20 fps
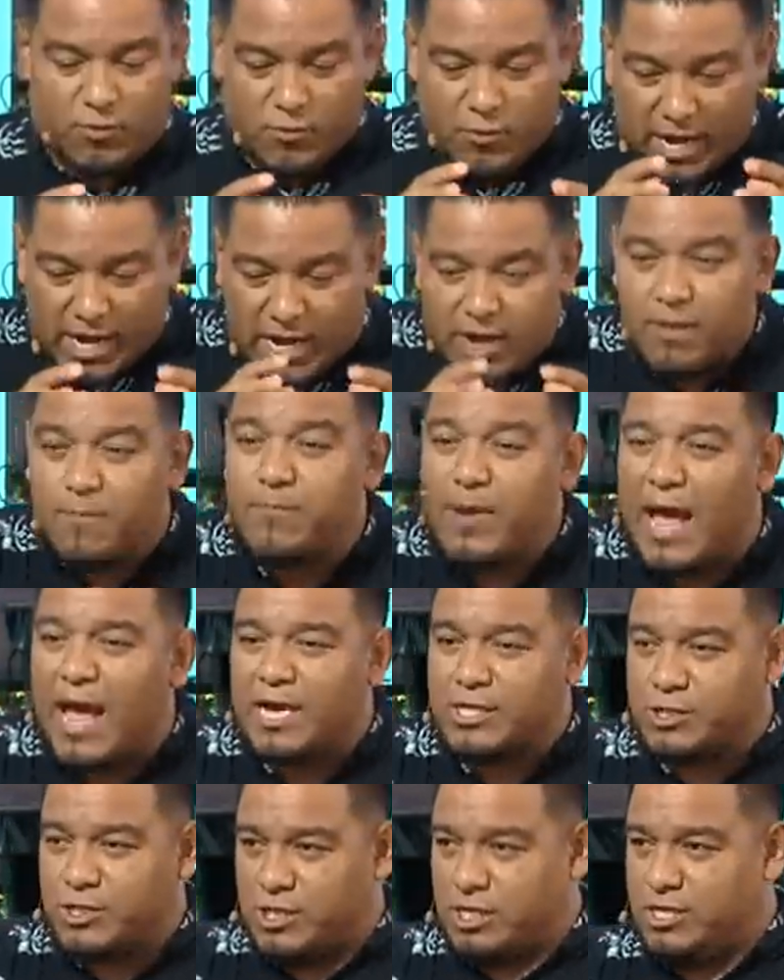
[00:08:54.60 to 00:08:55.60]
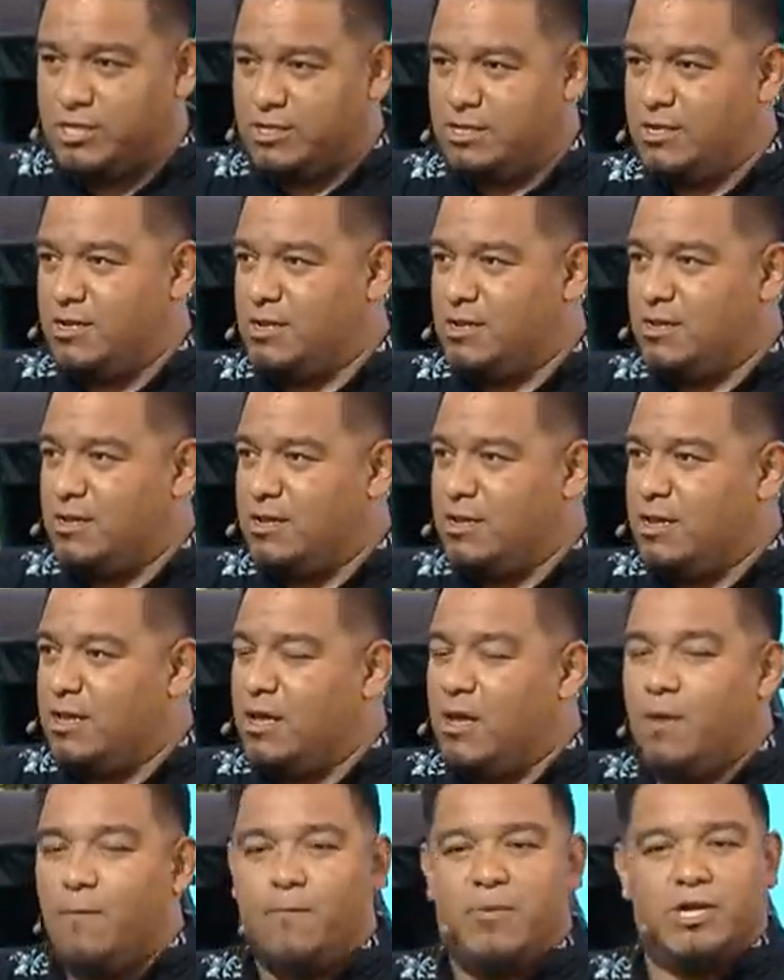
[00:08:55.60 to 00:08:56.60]
great compassion,
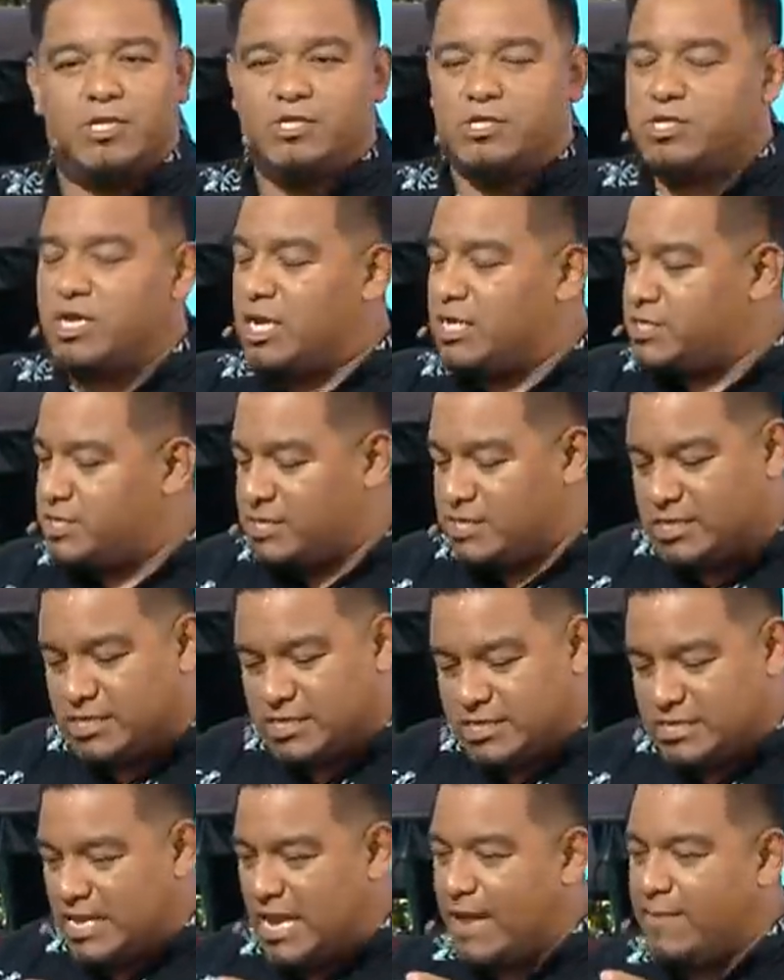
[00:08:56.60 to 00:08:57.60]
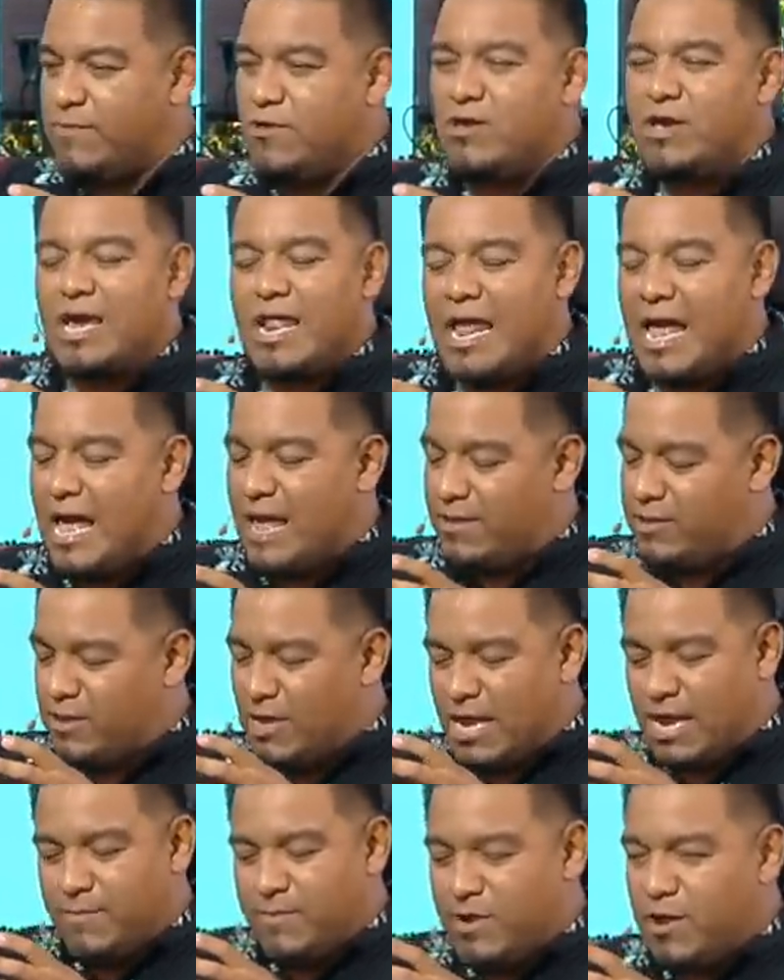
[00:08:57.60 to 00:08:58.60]
but just the same, you
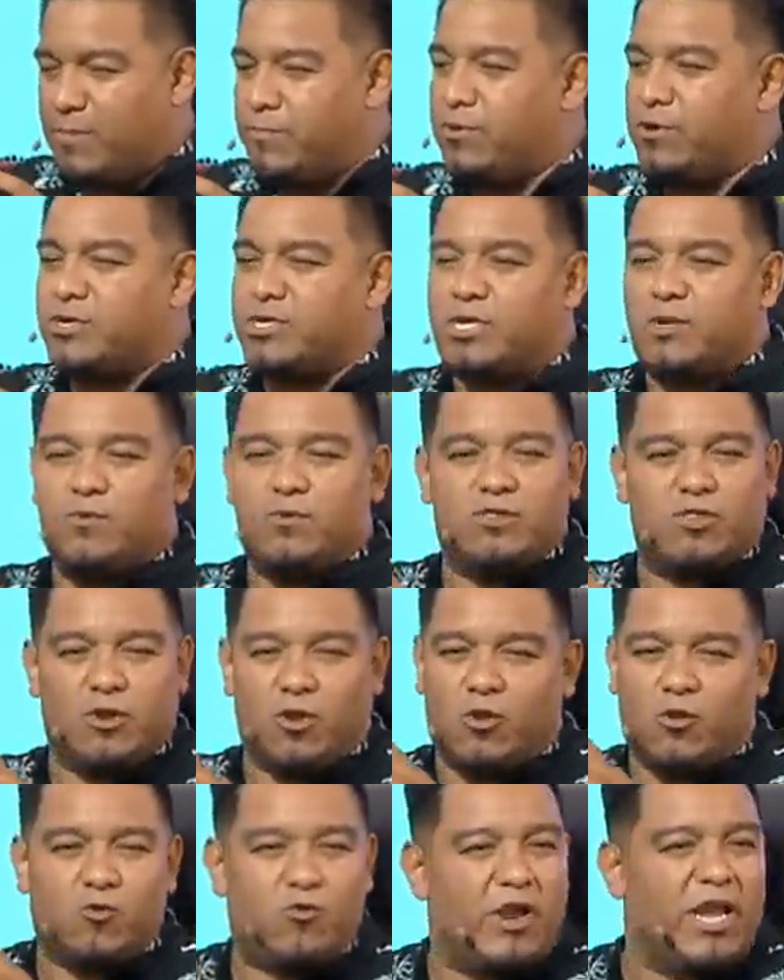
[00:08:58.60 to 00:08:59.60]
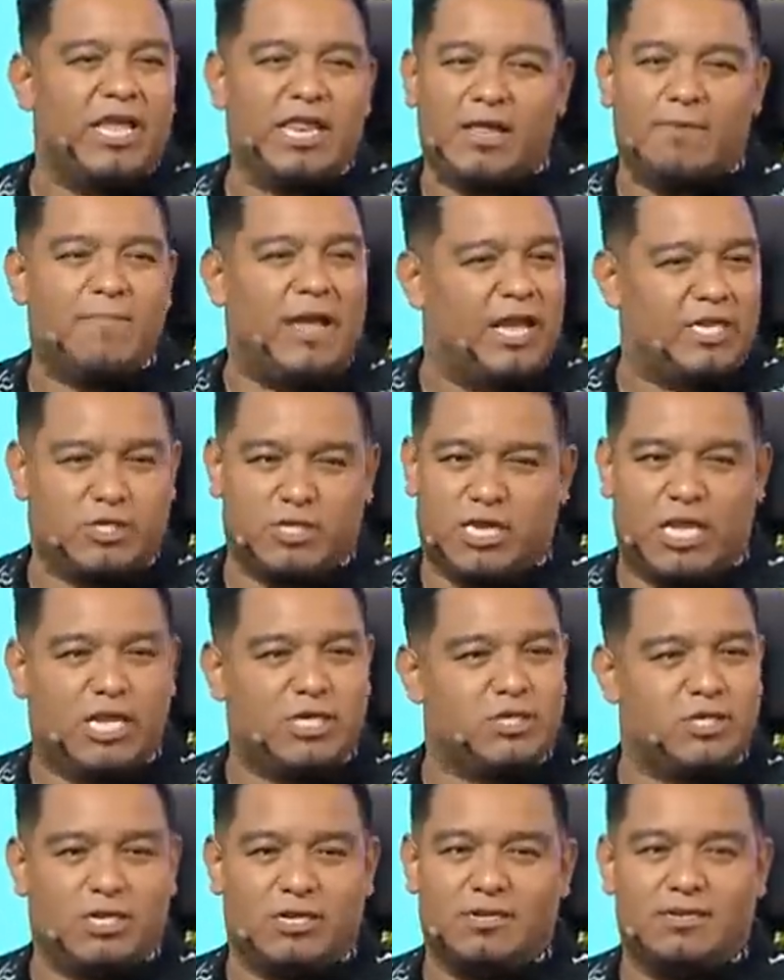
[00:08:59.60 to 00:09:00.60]
gotta be a person with a great
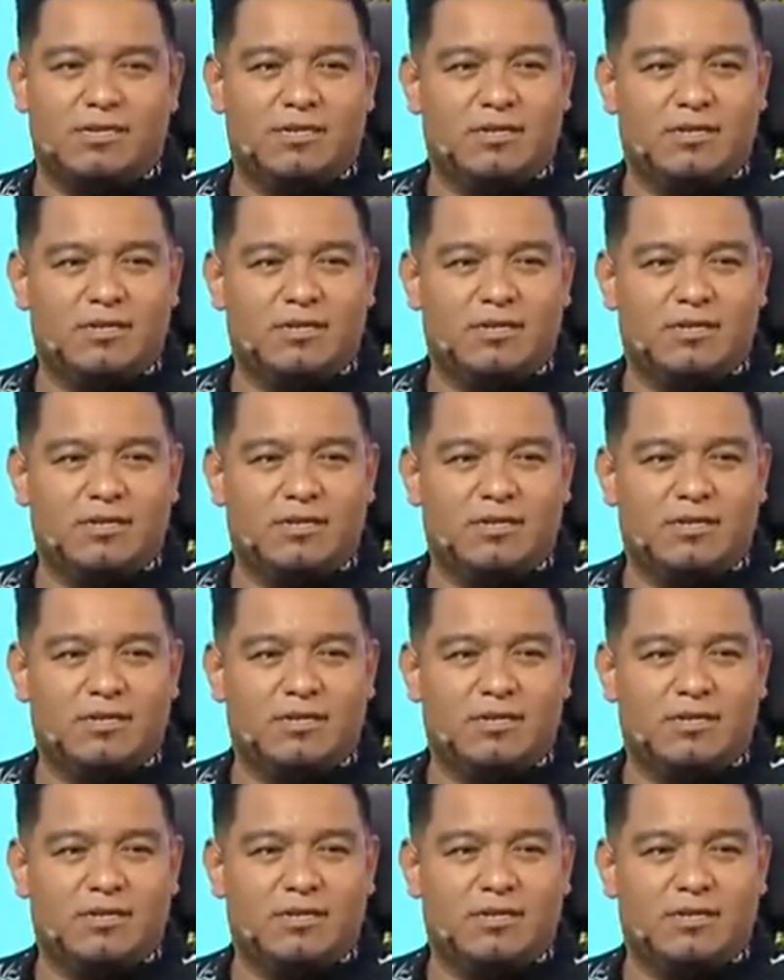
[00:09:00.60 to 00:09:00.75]
imagination.